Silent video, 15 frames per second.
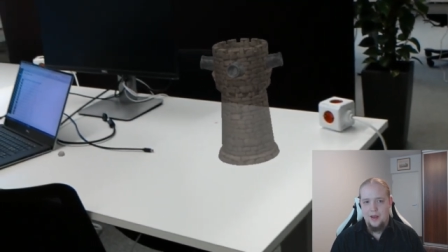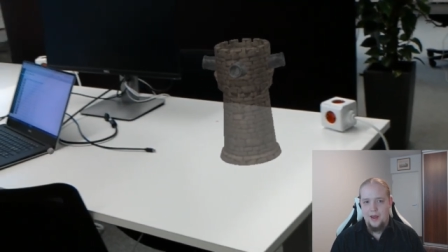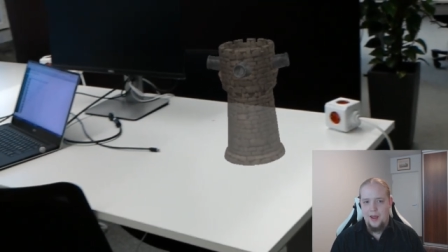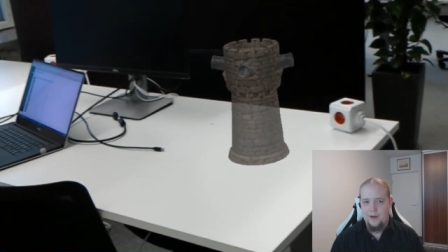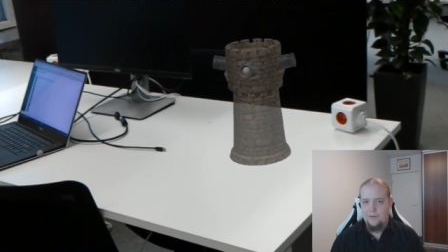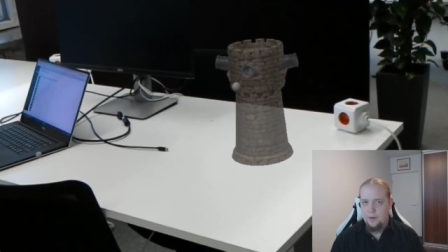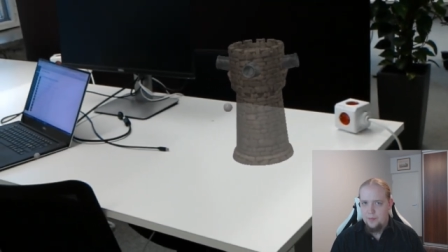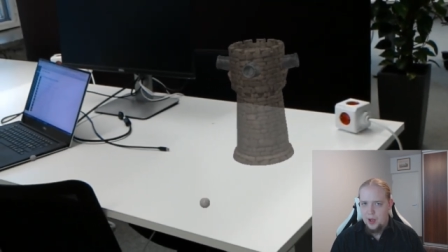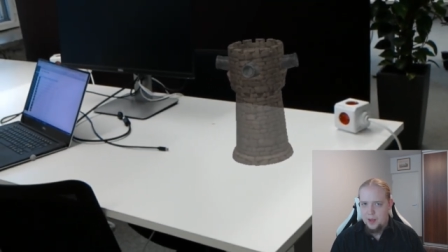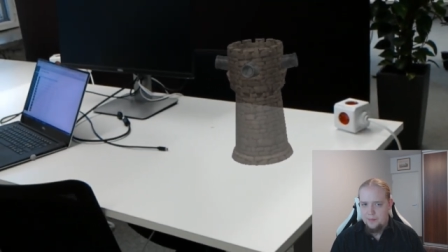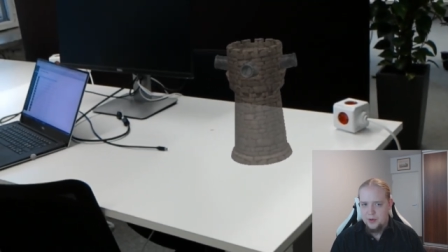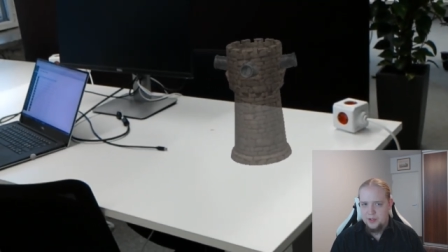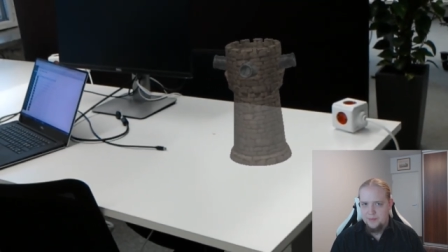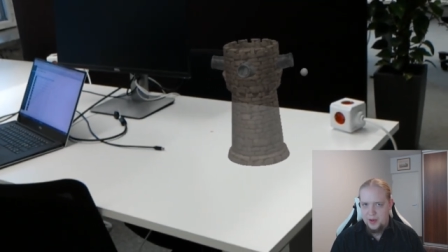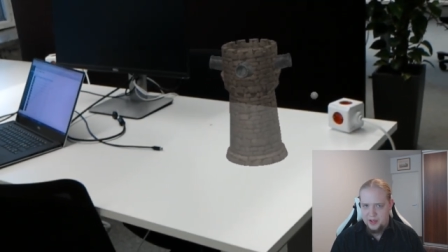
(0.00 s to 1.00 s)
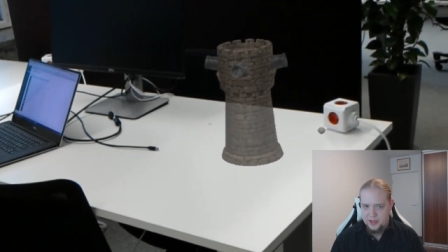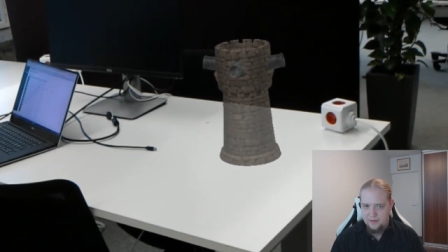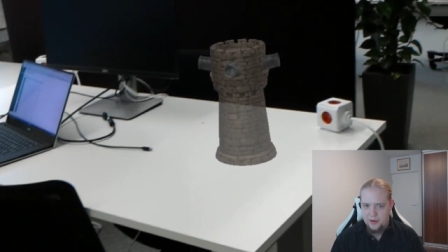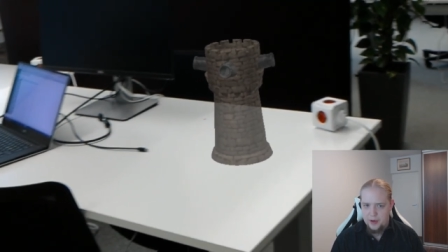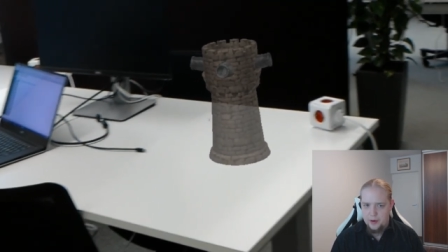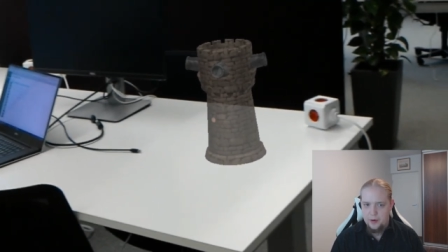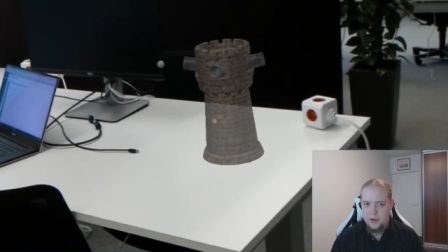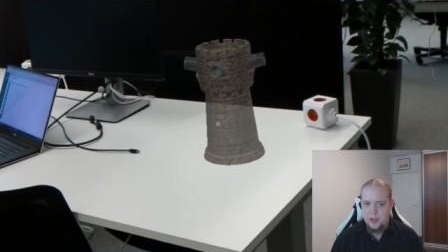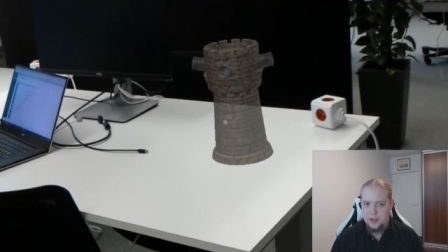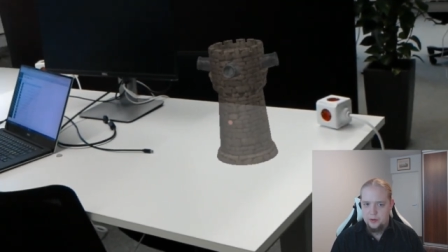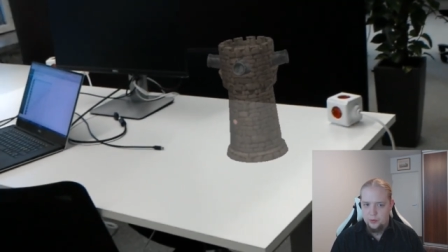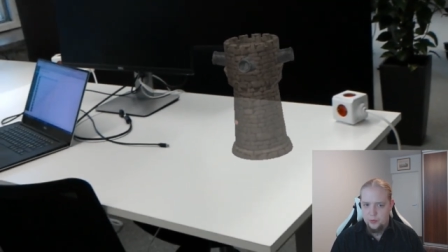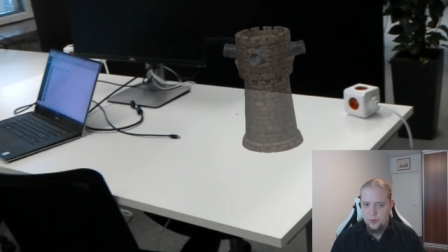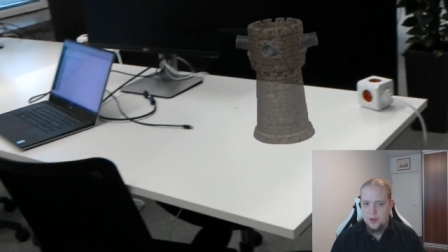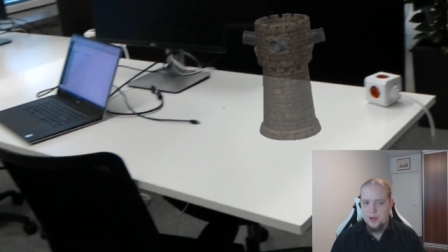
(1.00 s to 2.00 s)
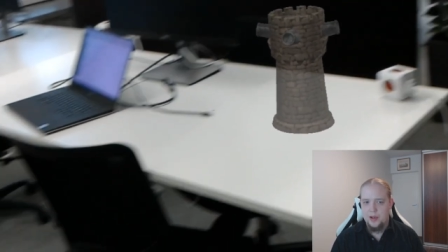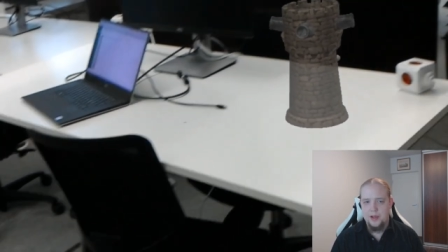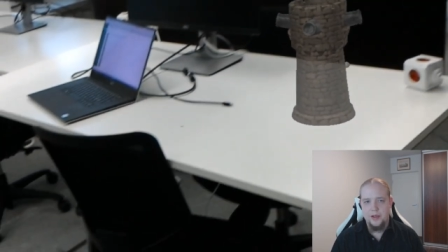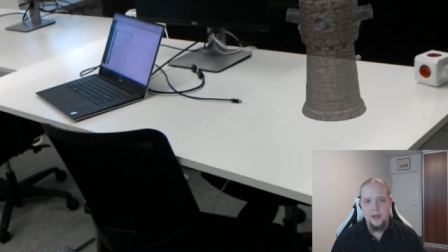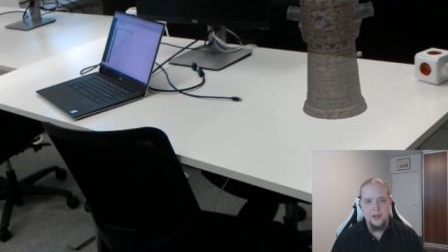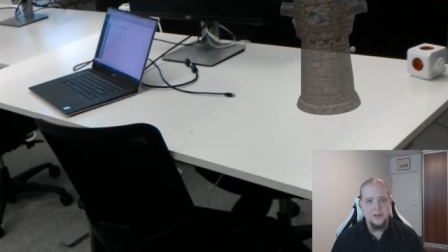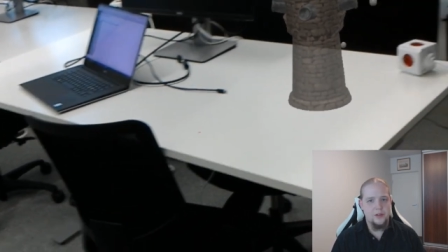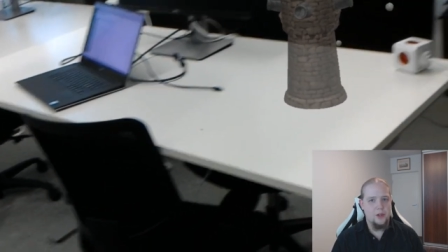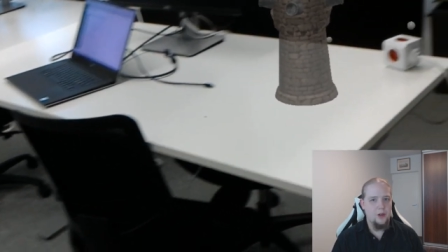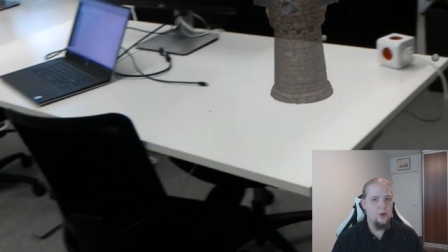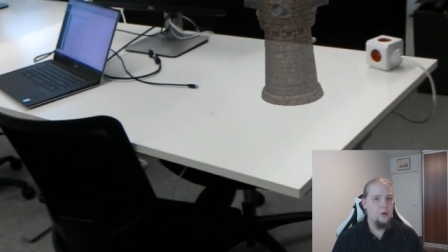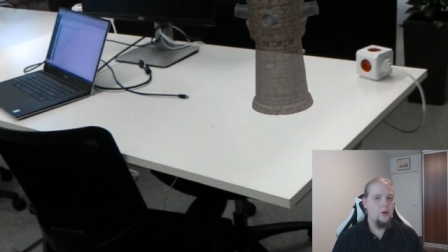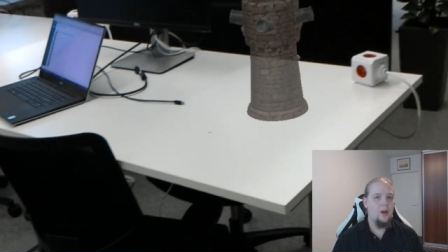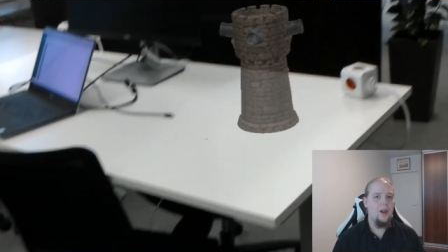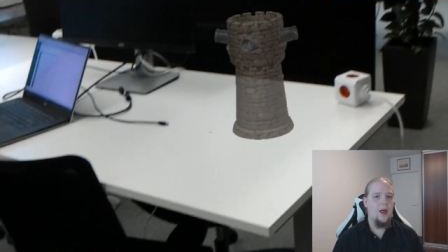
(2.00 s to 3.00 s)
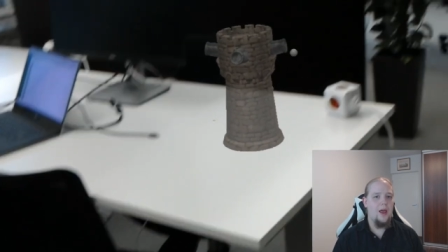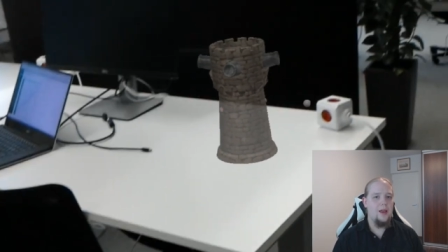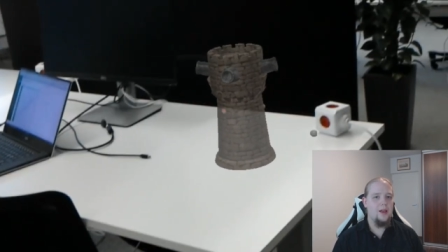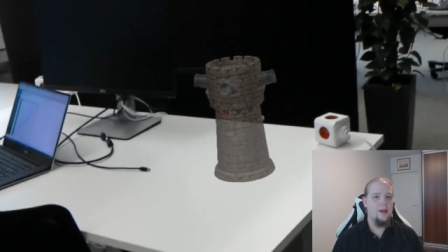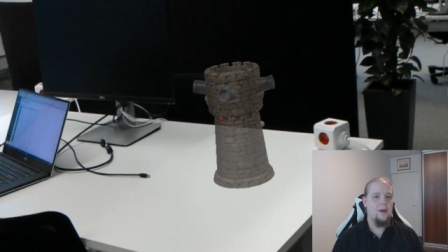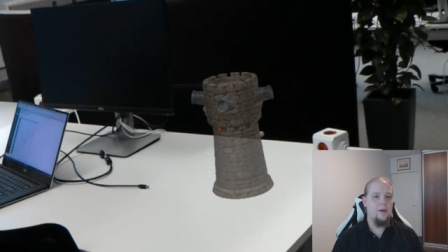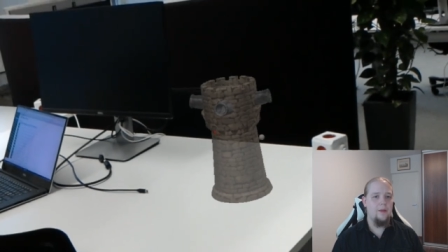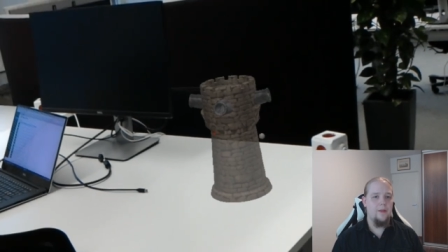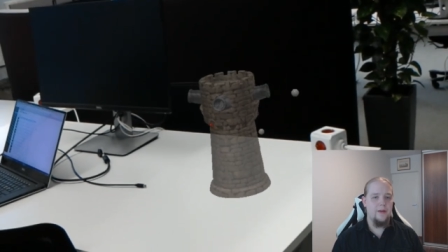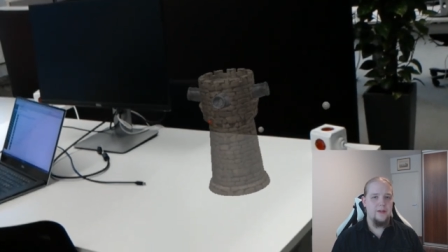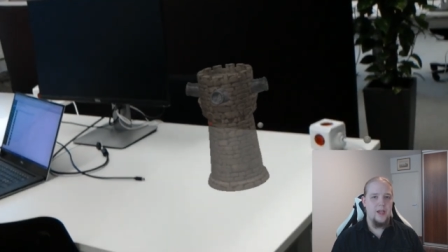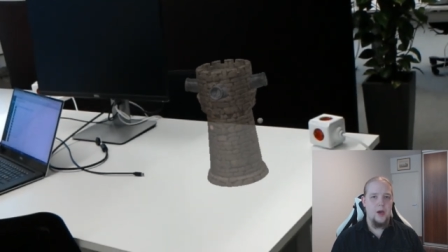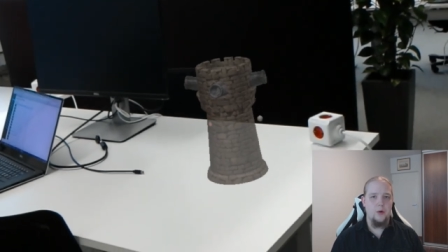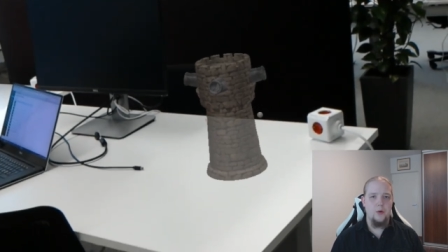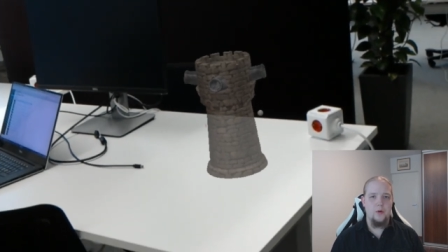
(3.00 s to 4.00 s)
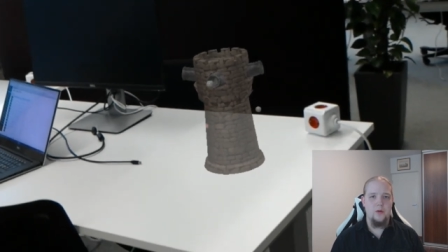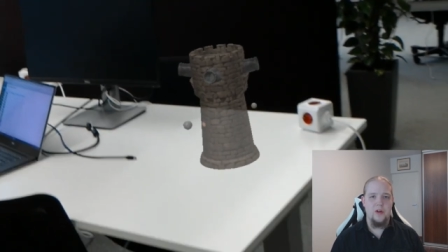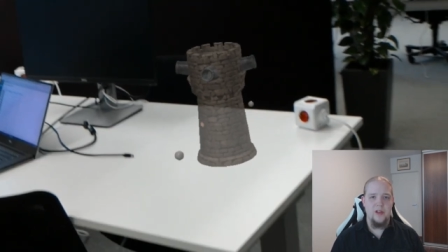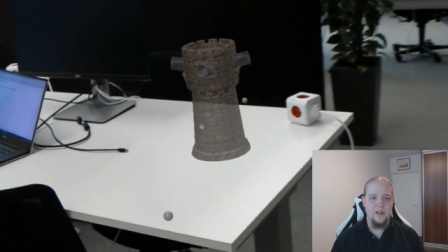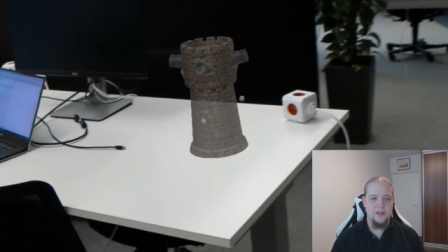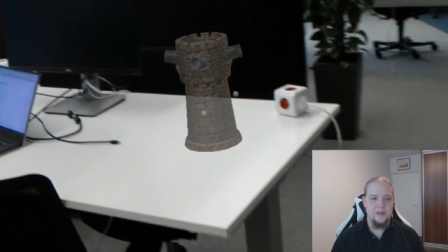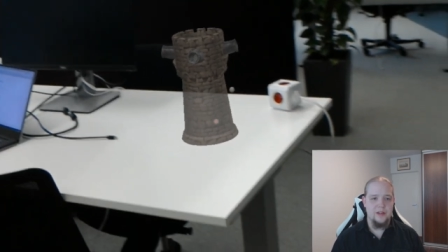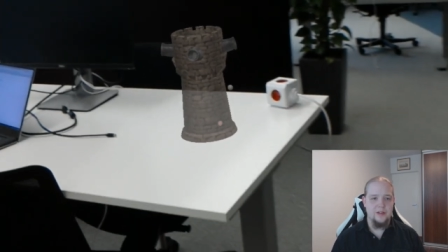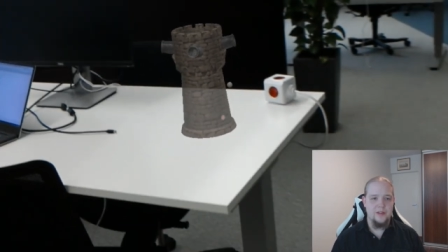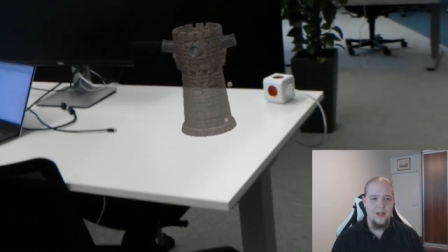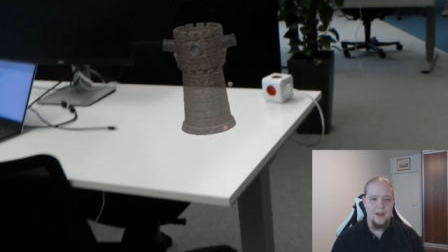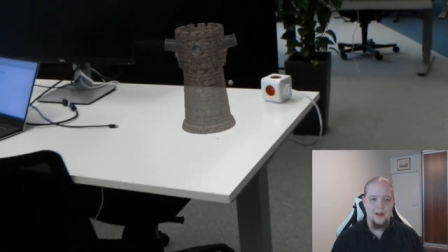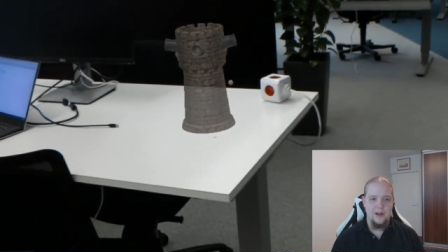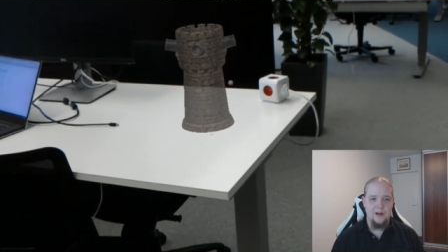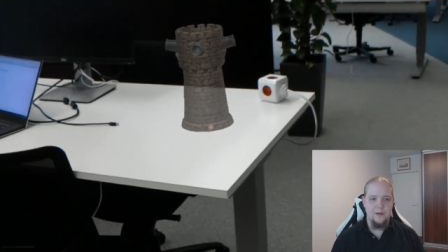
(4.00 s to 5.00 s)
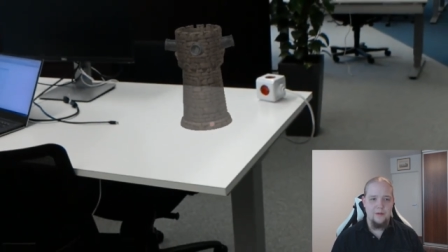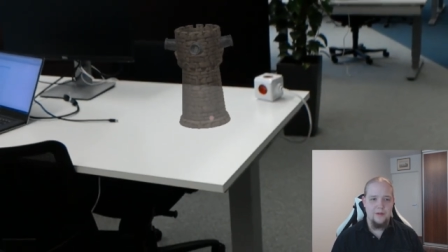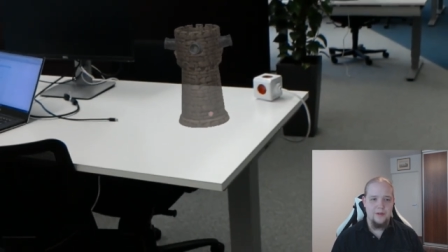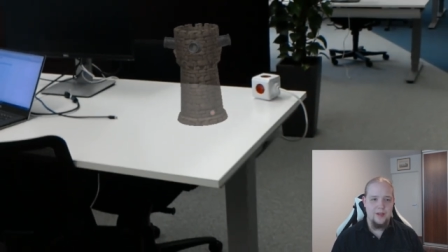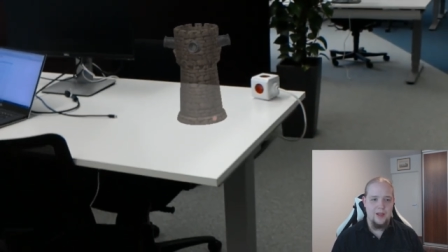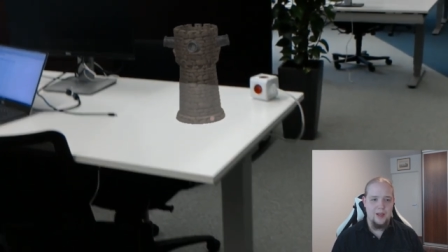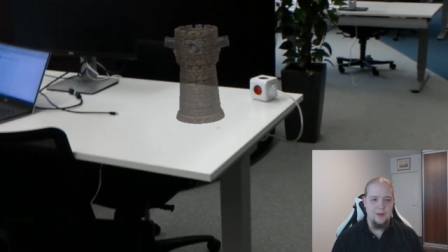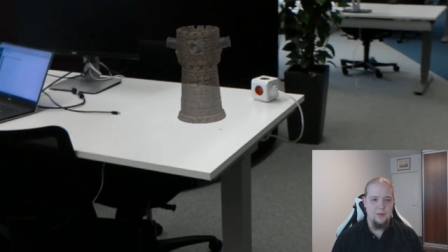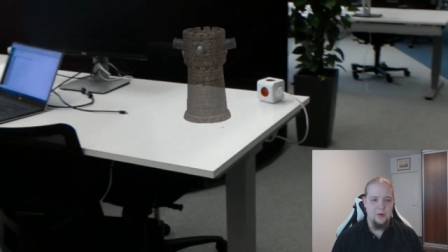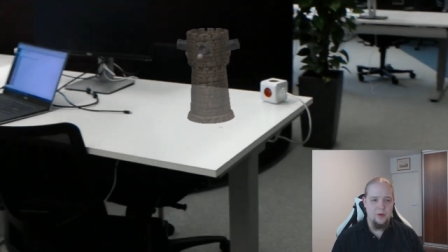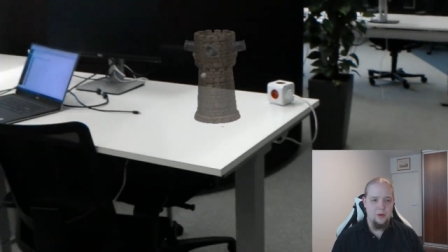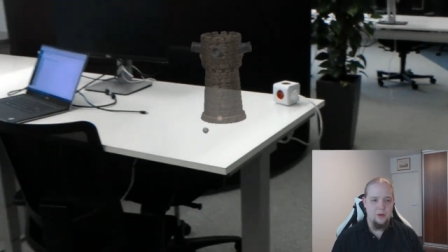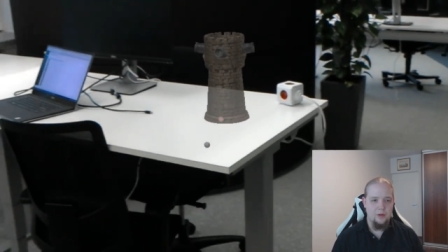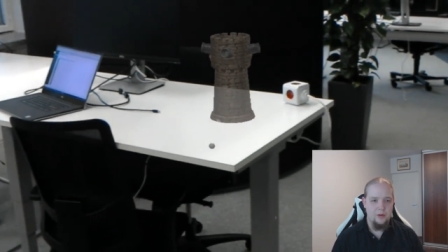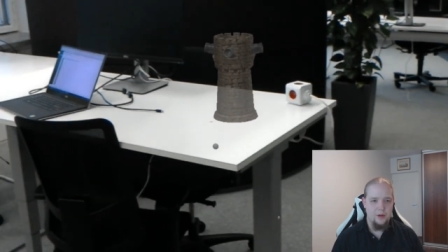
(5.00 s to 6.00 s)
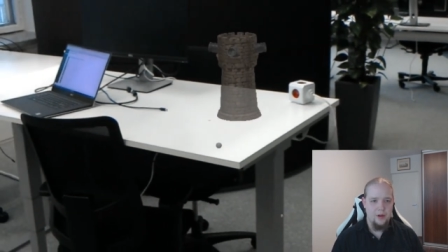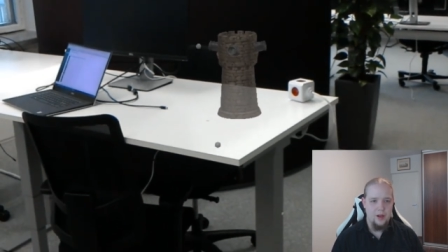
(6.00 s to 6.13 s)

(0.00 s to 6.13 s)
And from my perspective here, it really does look like the tower is standing on the table.